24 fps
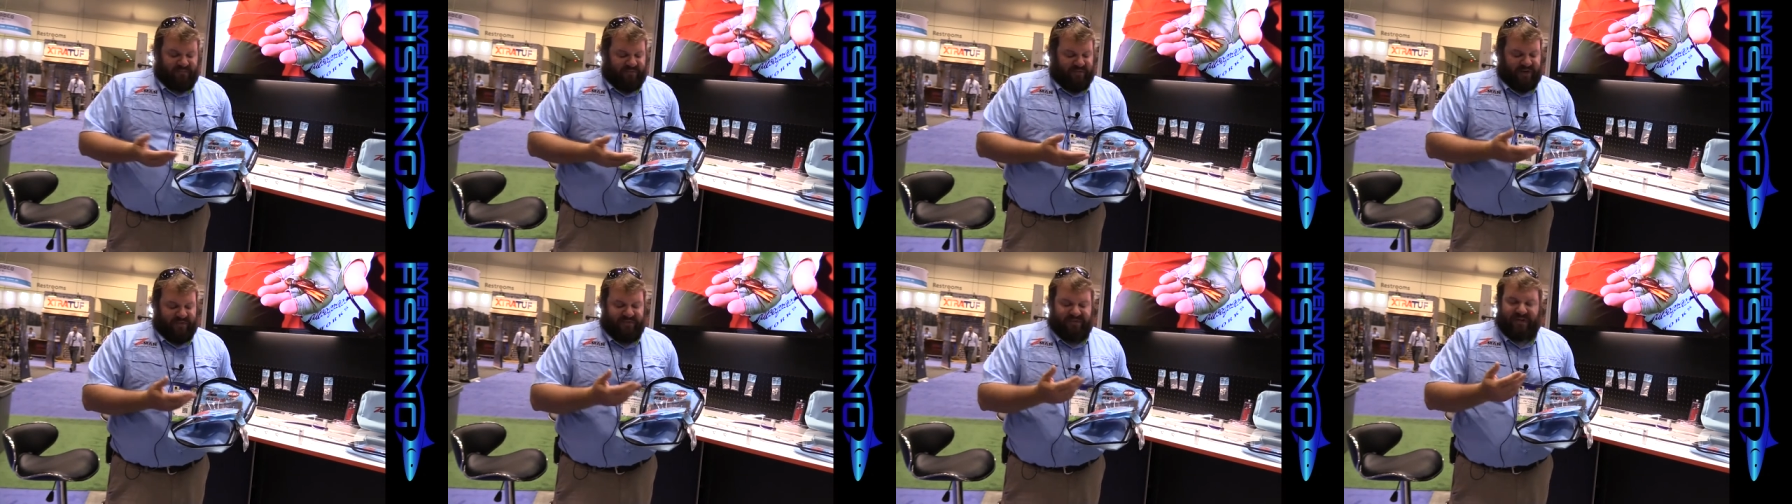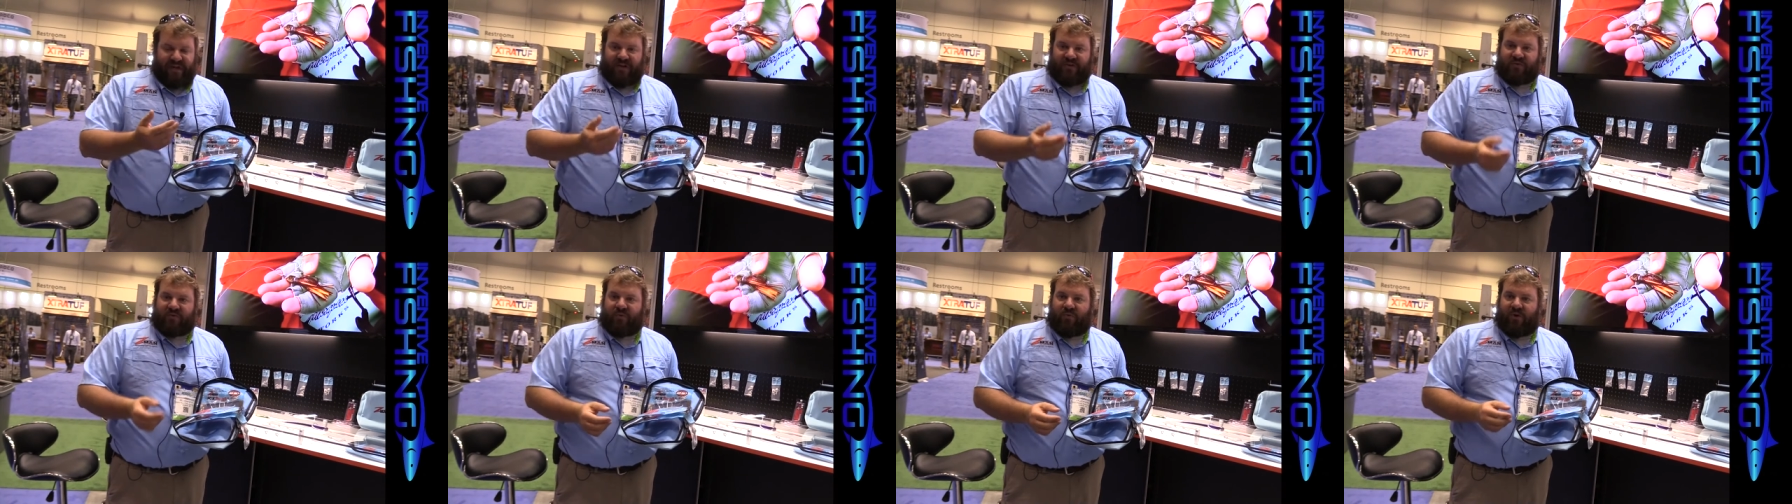
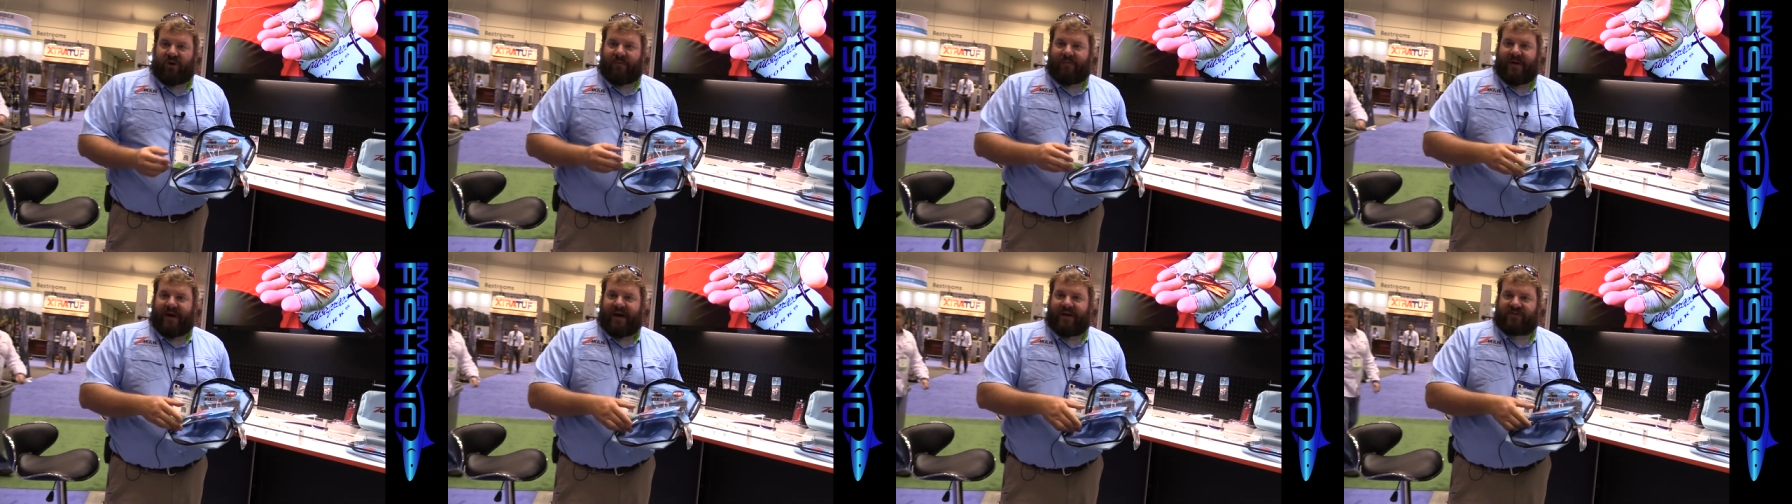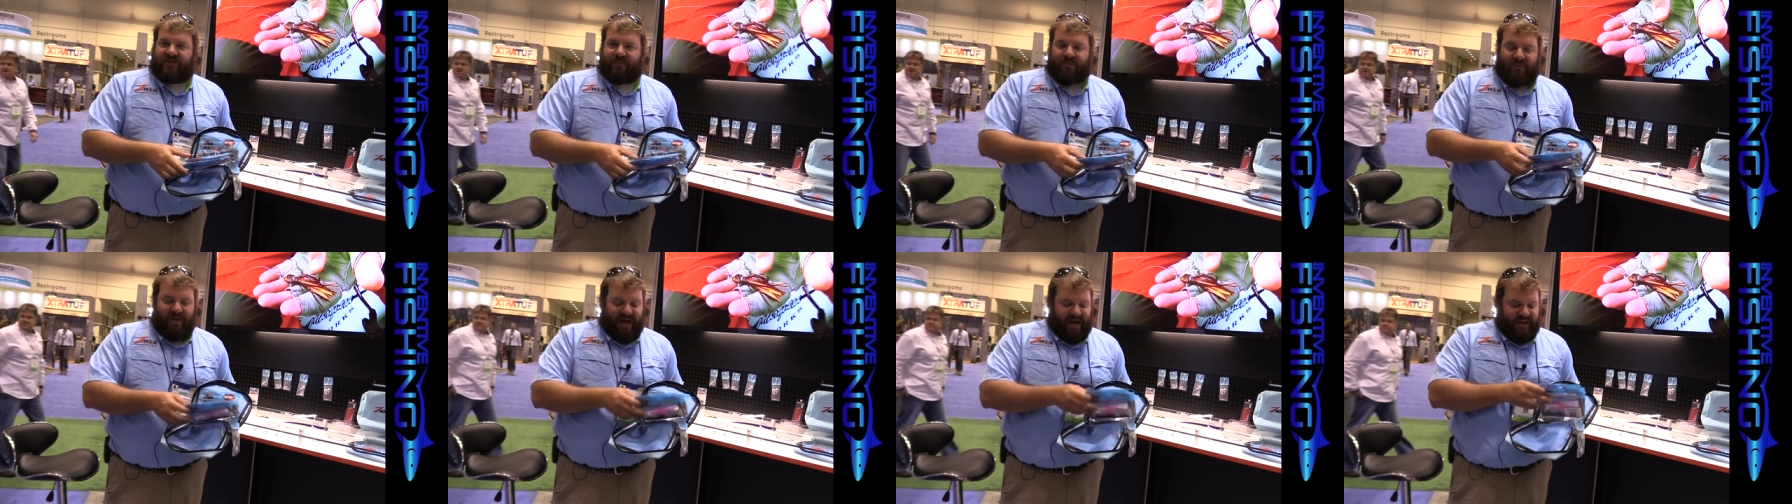15, 20
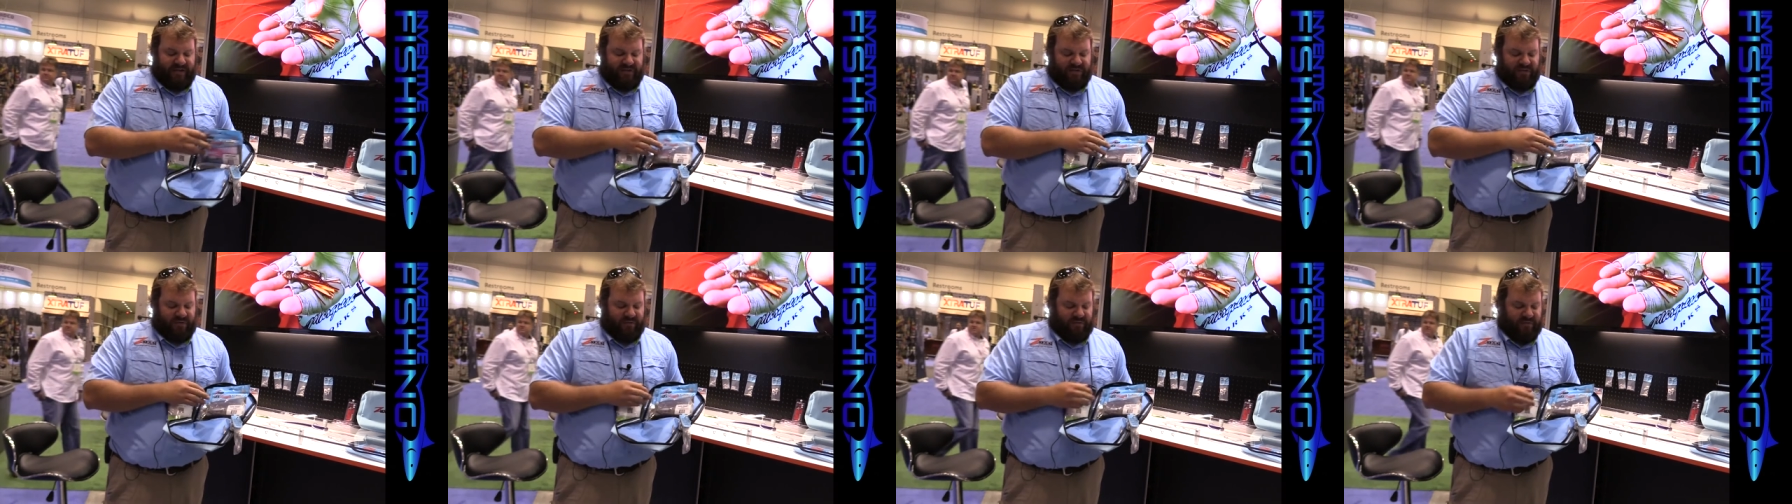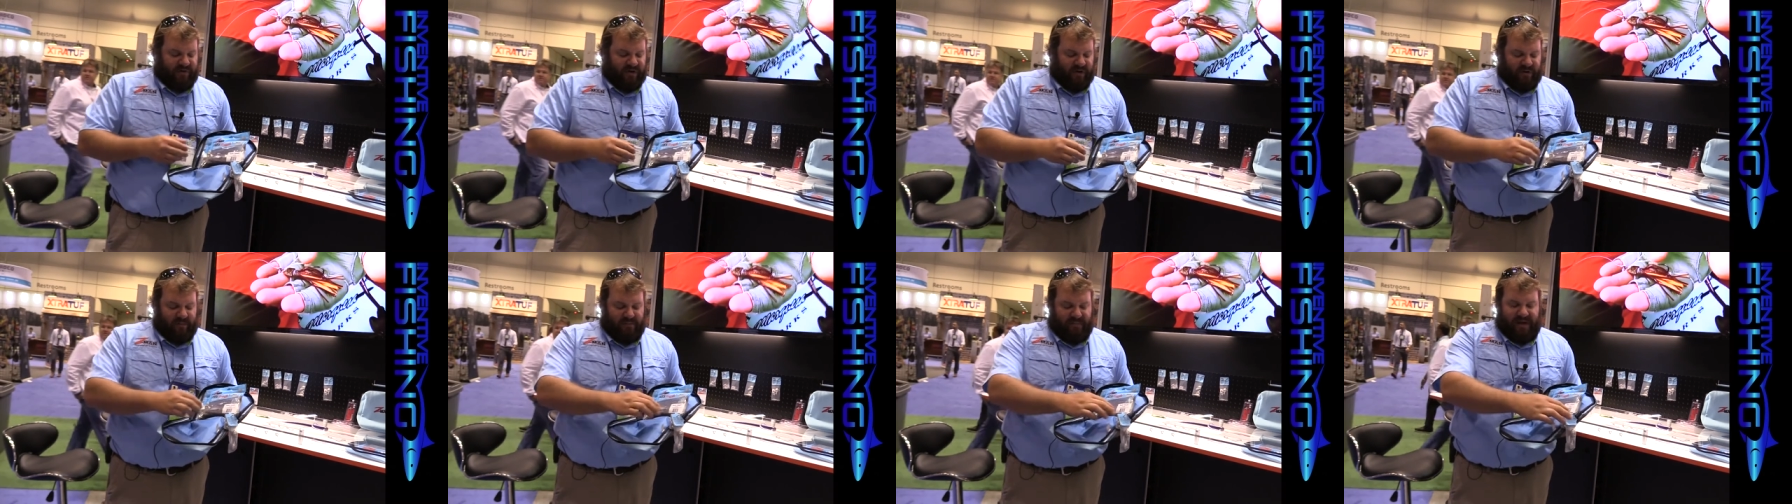bags of plastics will
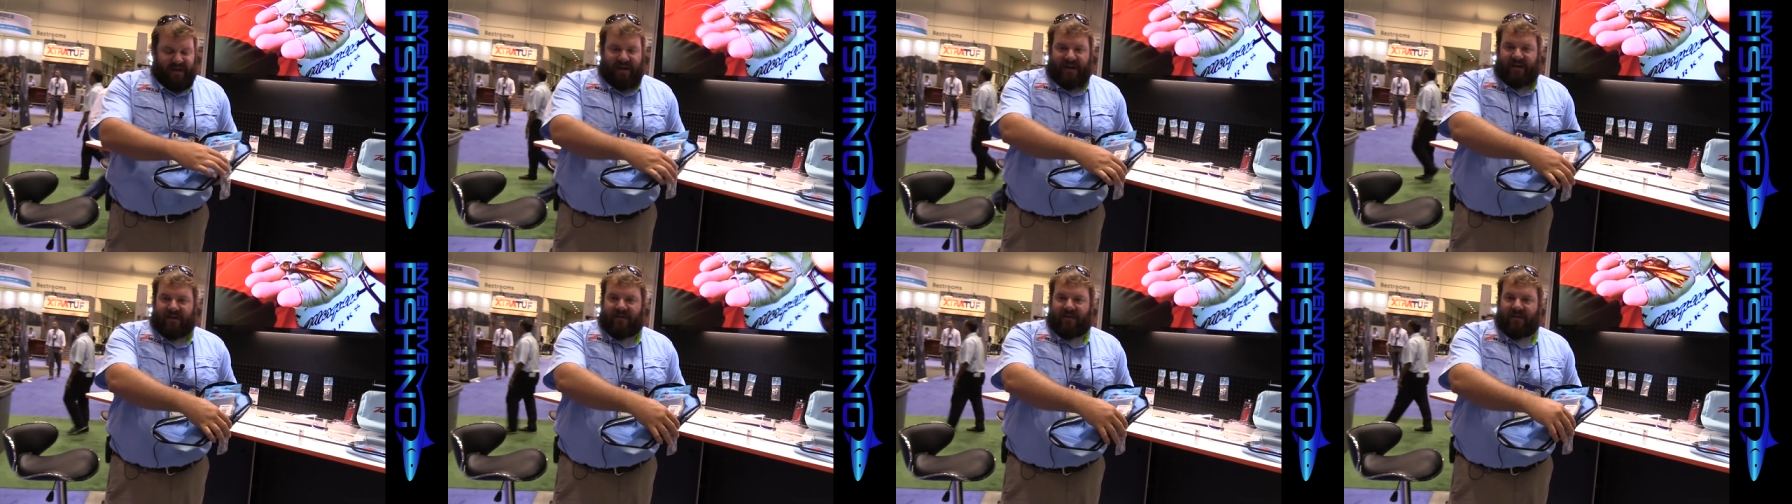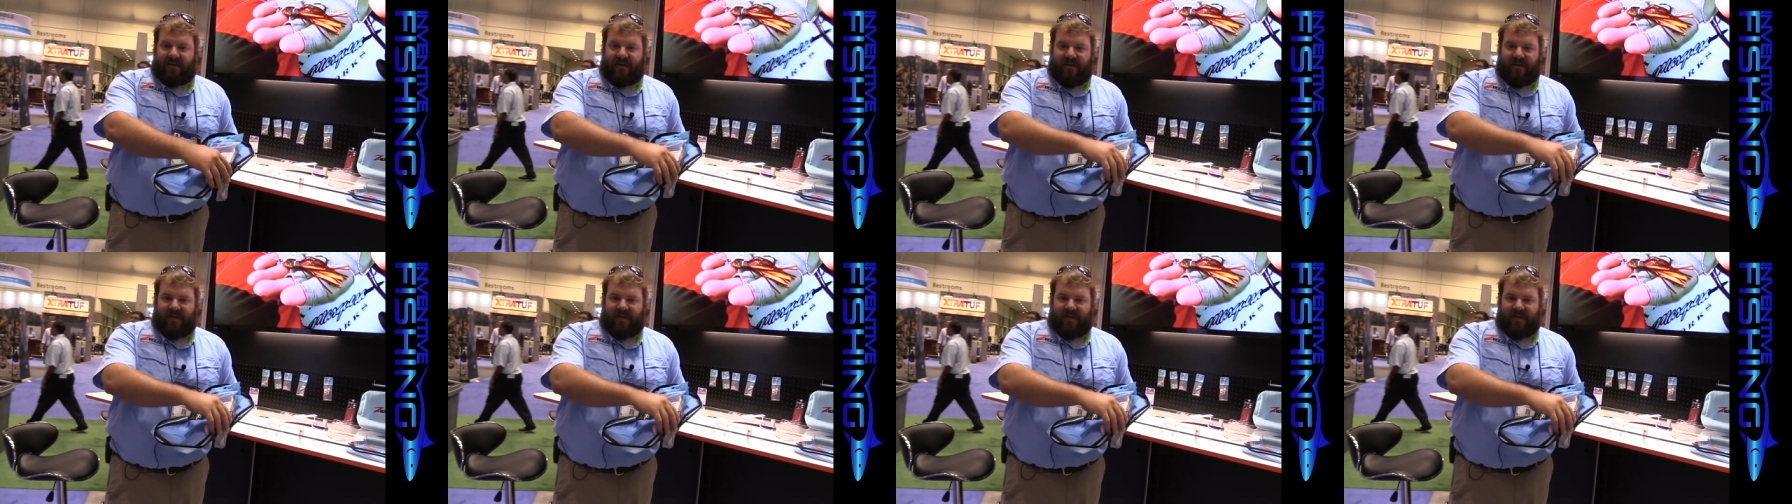fit in a bait.